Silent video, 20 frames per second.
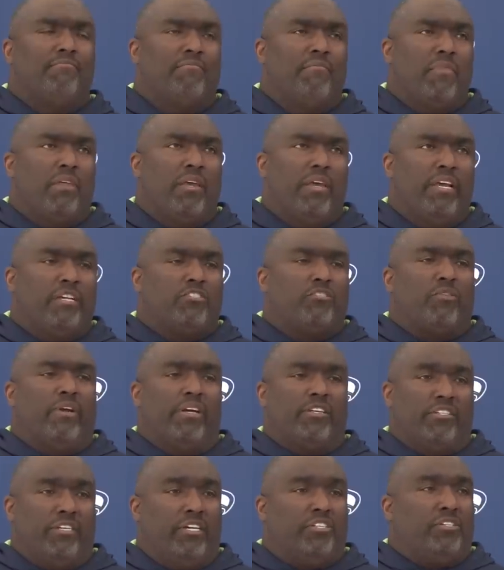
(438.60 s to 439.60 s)
his
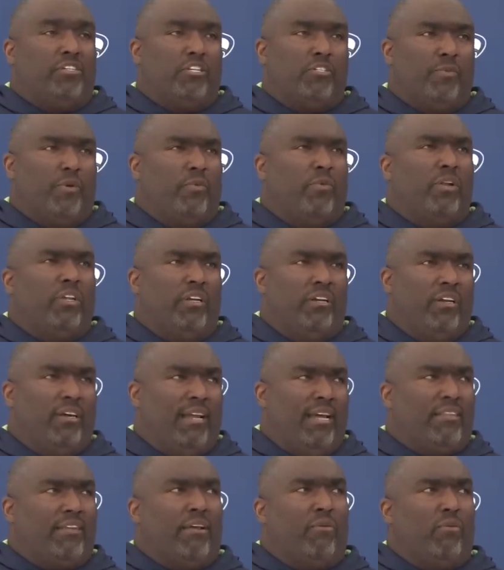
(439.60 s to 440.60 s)
transition has been really good.
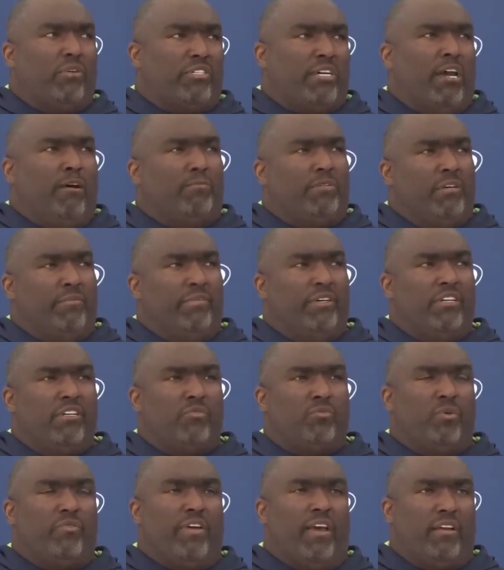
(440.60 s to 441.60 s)
I think what's helped him
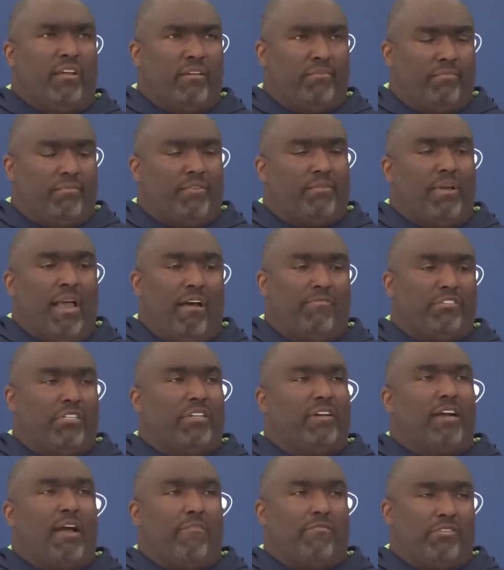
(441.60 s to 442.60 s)
is we've had obviously
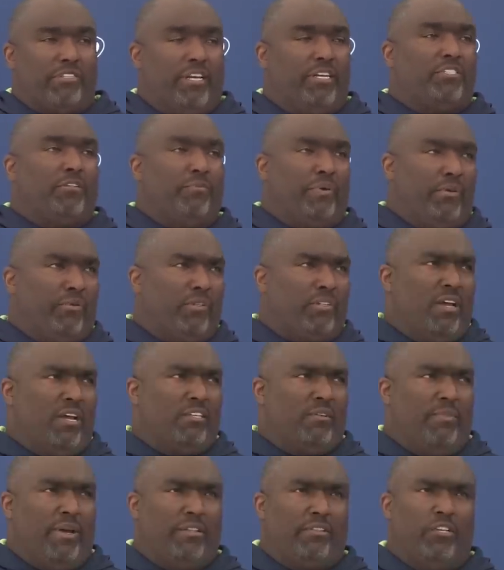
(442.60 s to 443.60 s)
the conversation, people
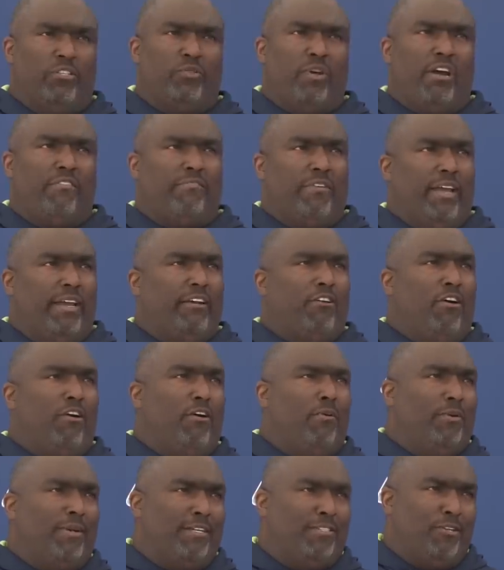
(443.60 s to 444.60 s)
talked about the draft night
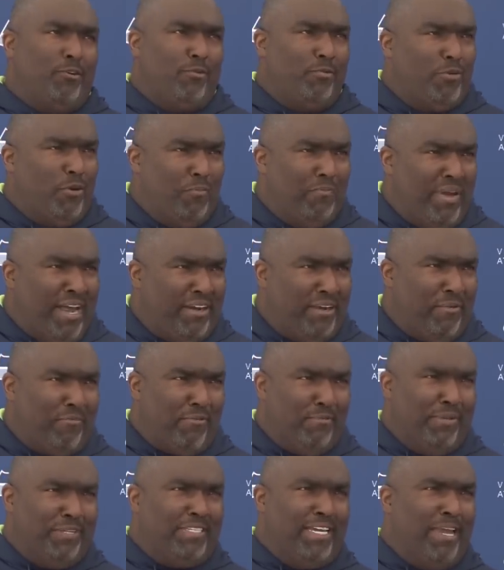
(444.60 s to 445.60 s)
call when I told him don't back up
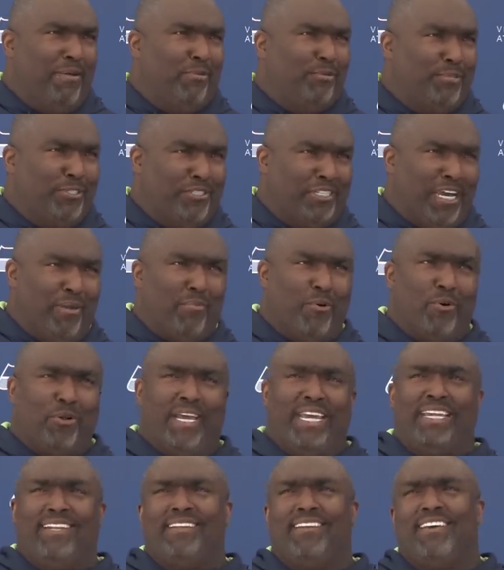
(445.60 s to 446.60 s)
from the table, just keep on
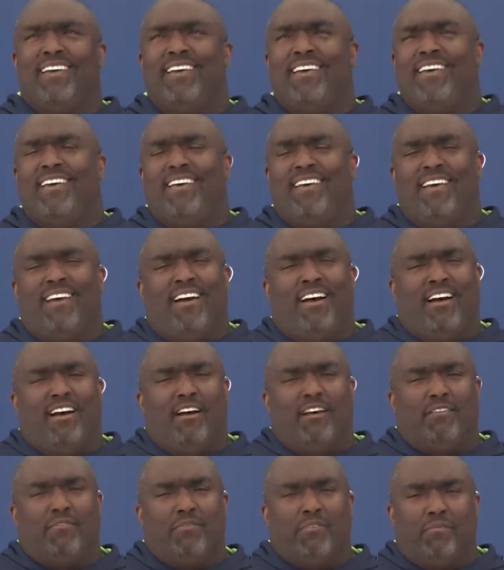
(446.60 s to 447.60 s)
eating.
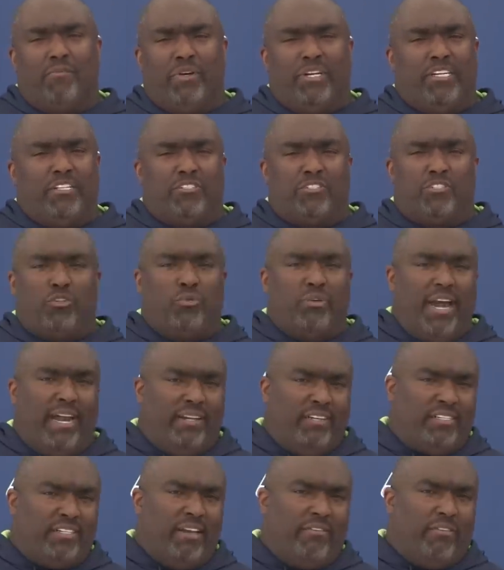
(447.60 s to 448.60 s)
But he's
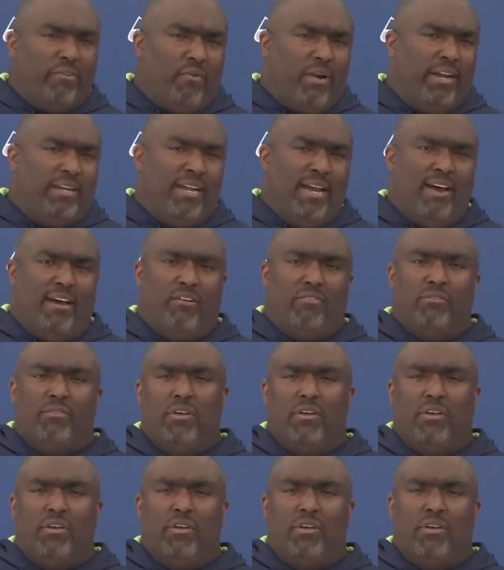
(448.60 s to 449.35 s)
297 right now.